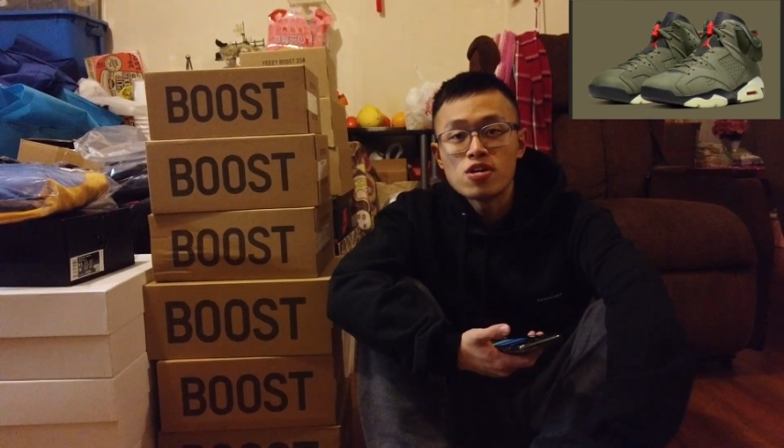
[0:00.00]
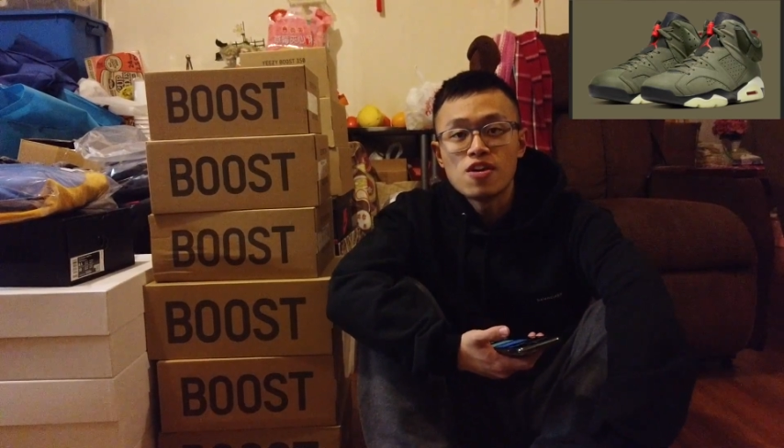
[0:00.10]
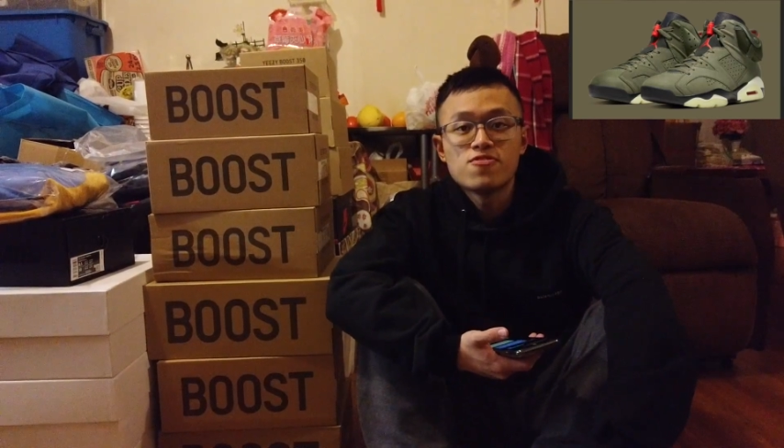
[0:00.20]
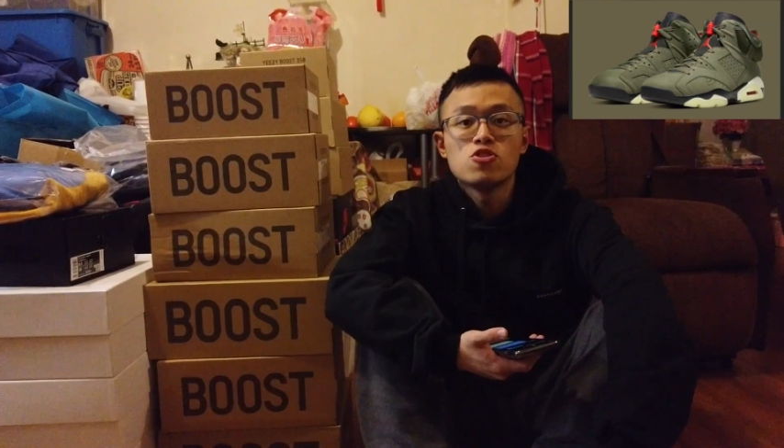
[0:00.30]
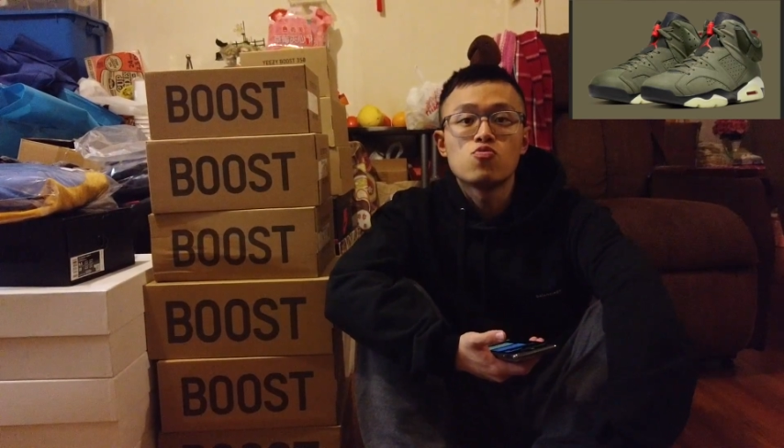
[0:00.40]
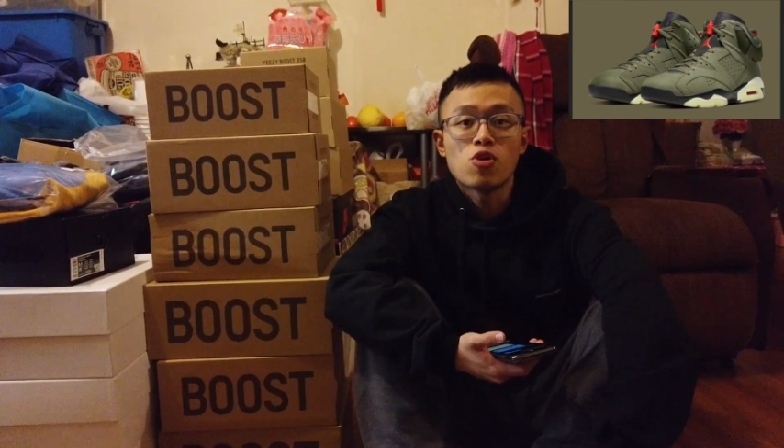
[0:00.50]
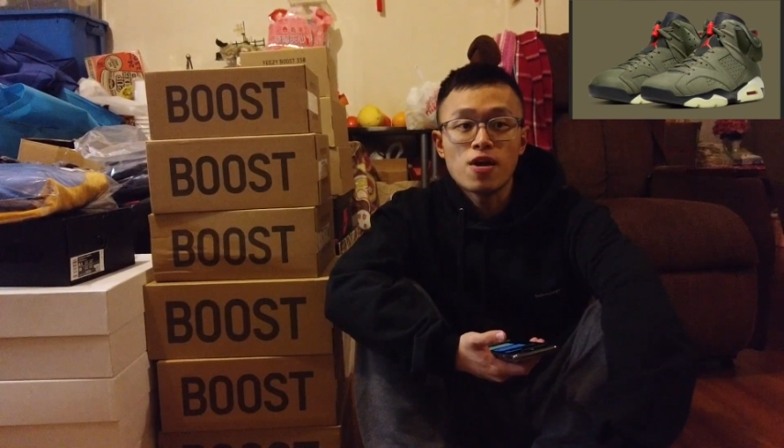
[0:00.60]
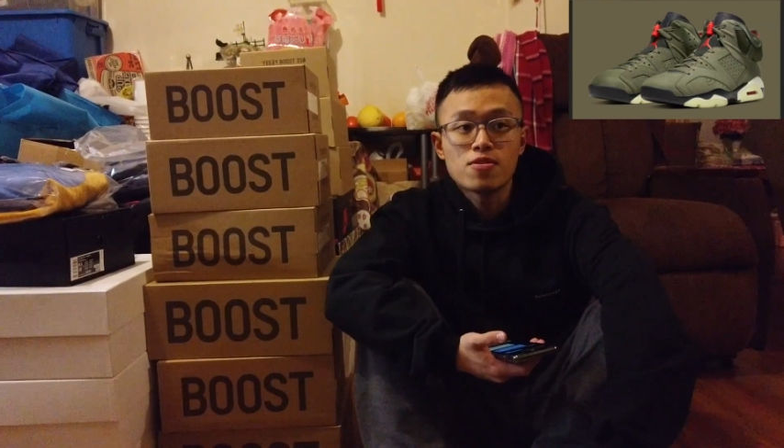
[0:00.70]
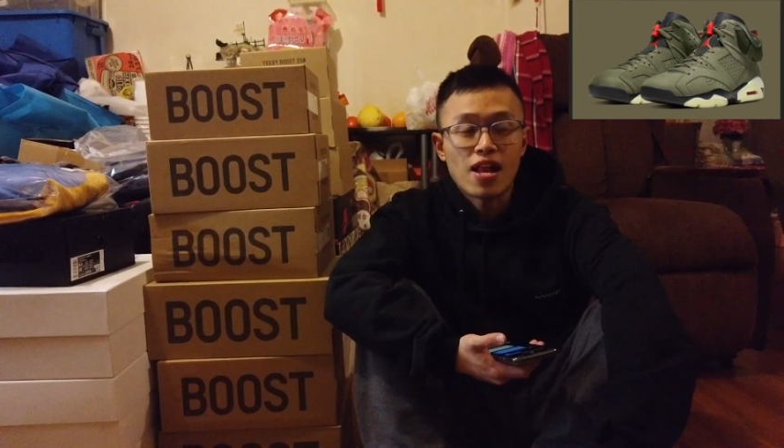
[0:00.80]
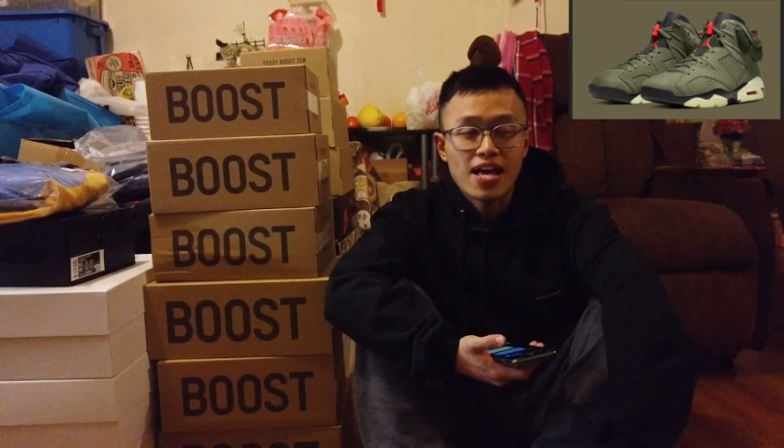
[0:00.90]
if you were
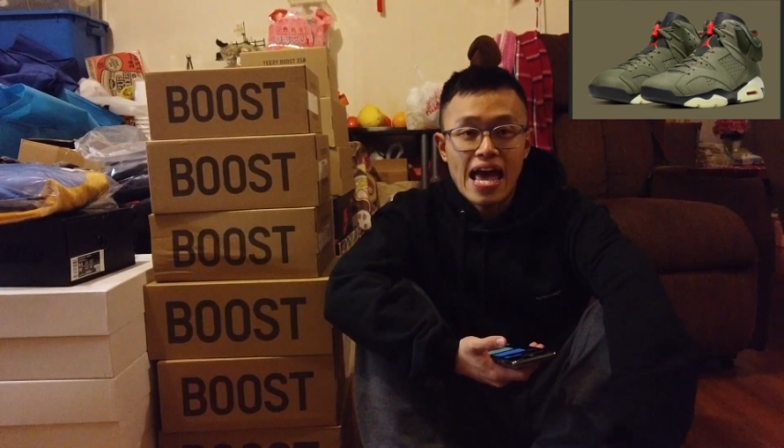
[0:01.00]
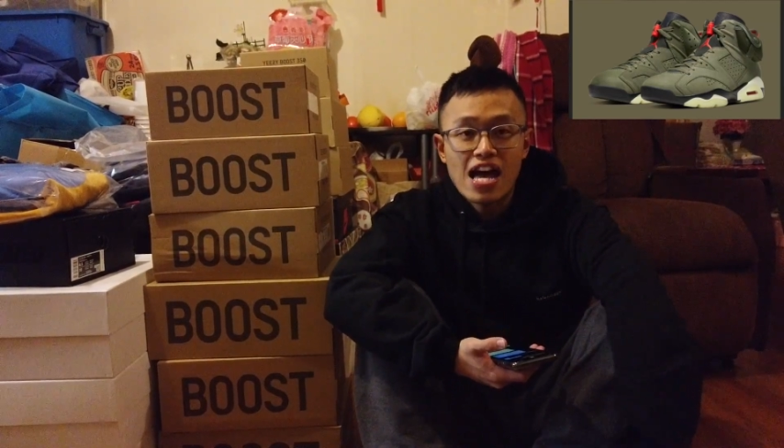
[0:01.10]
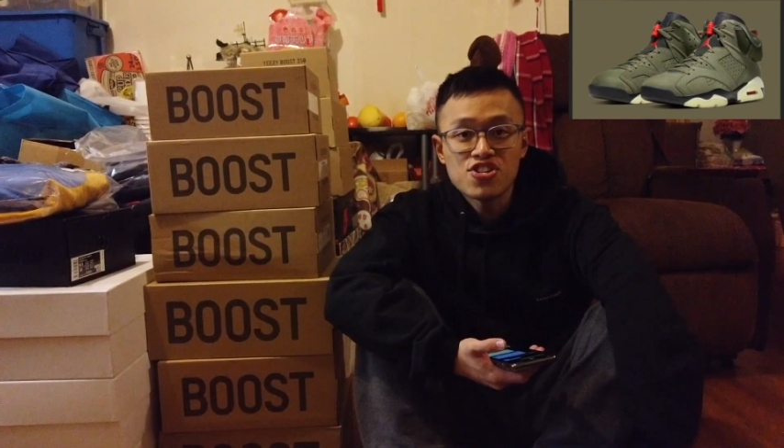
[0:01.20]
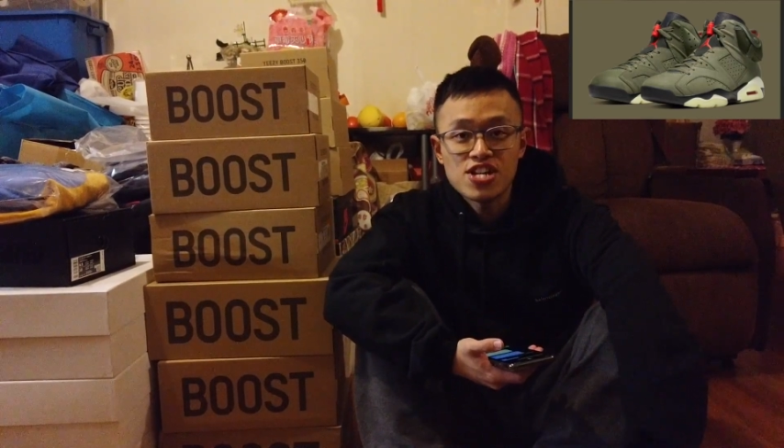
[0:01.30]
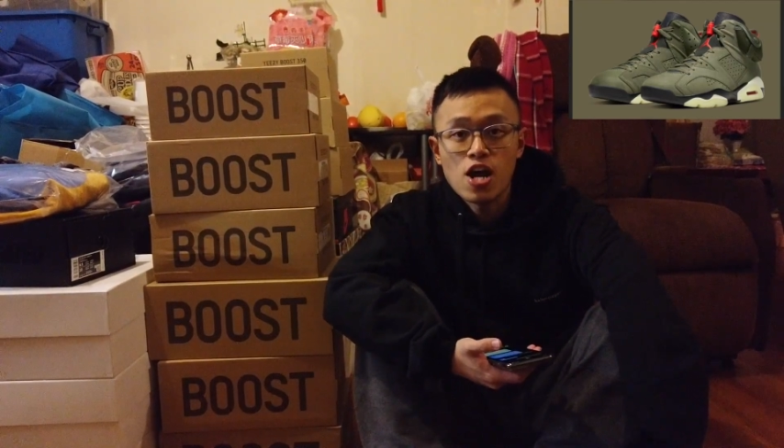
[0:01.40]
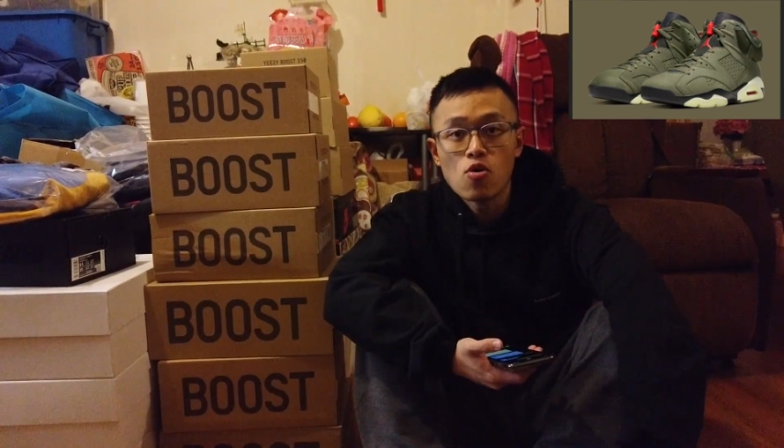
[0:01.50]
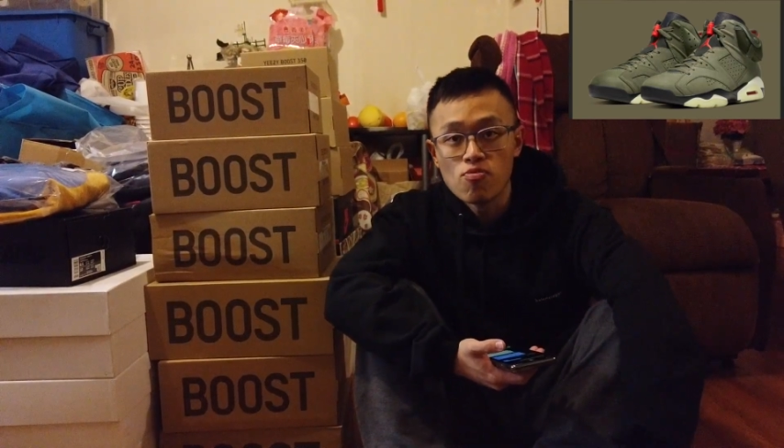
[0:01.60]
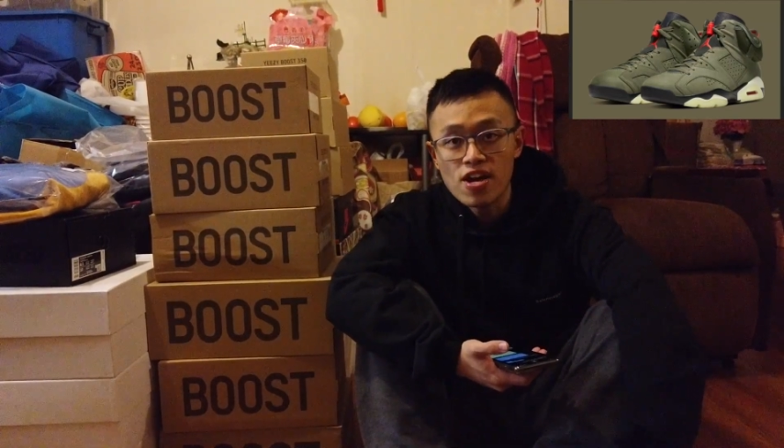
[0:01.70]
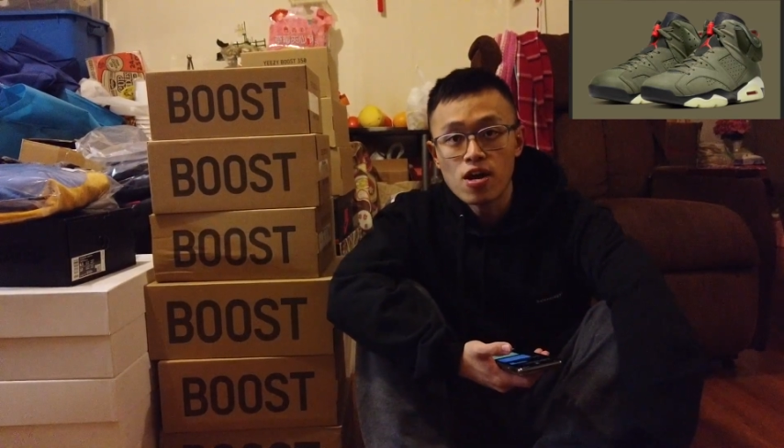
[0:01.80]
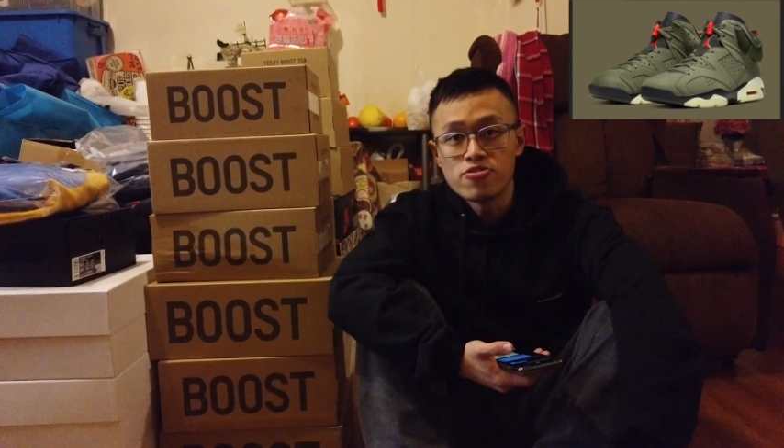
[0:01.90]
able to like cash out
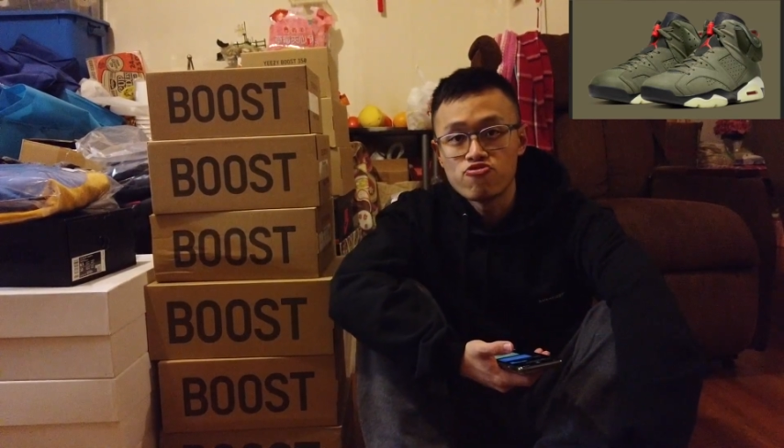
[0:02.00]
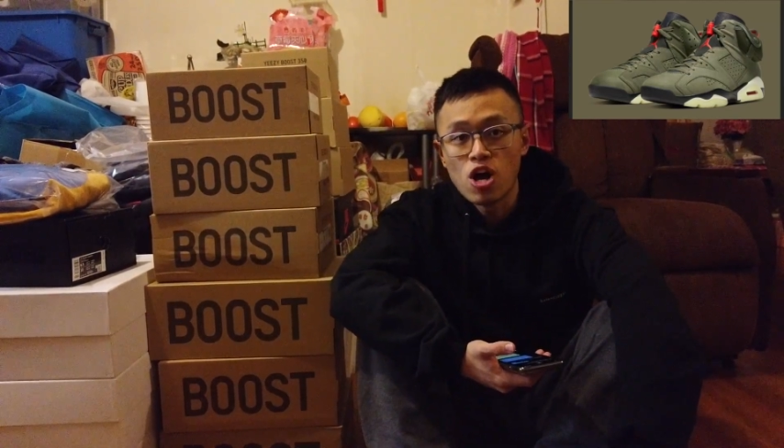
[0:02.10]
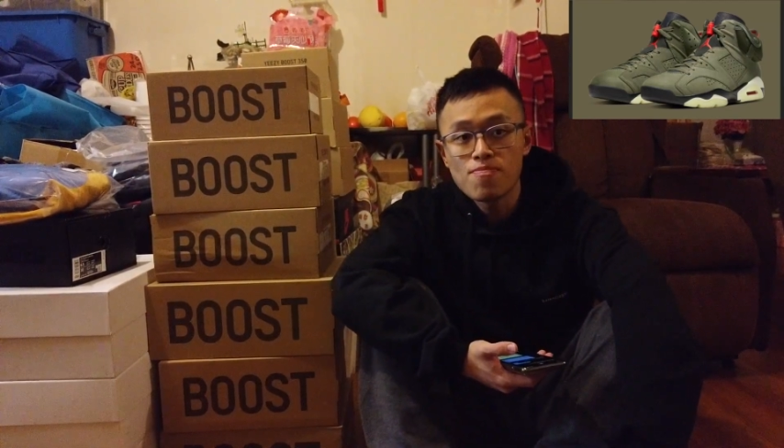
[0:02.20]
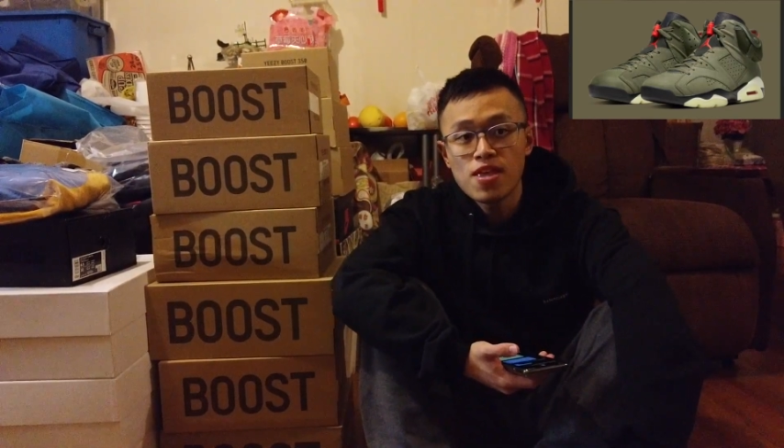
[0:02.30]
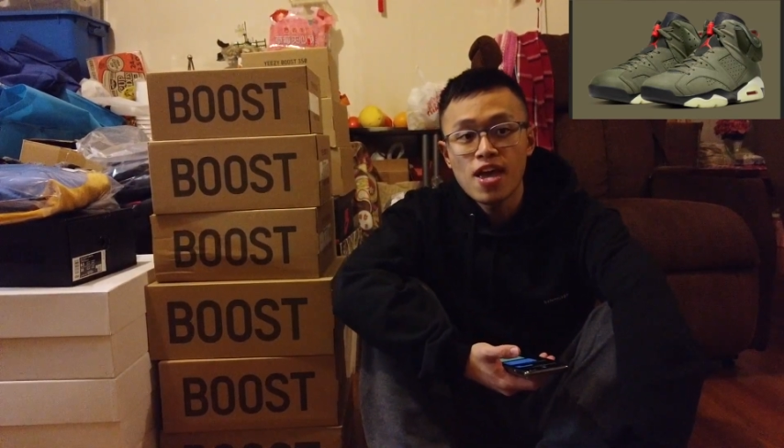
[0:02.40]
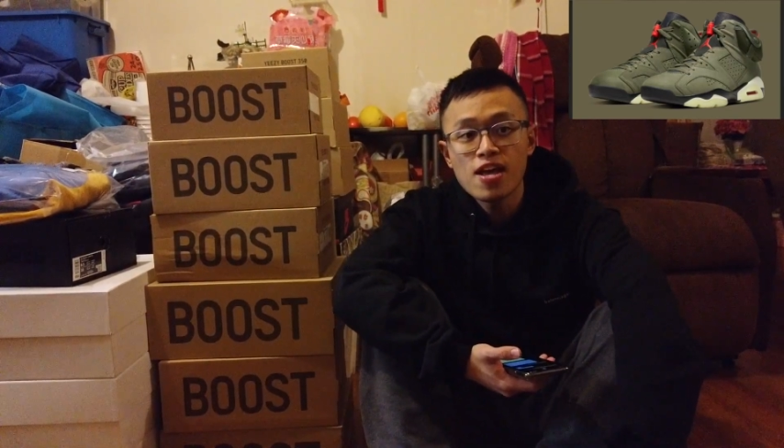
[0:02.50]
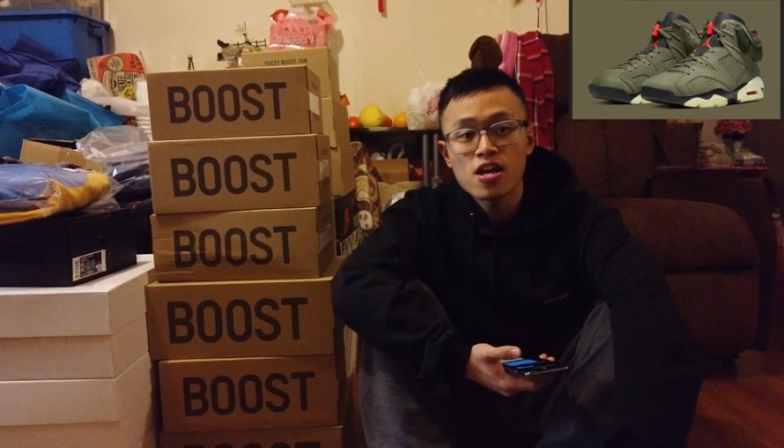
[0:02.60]
right on drop day,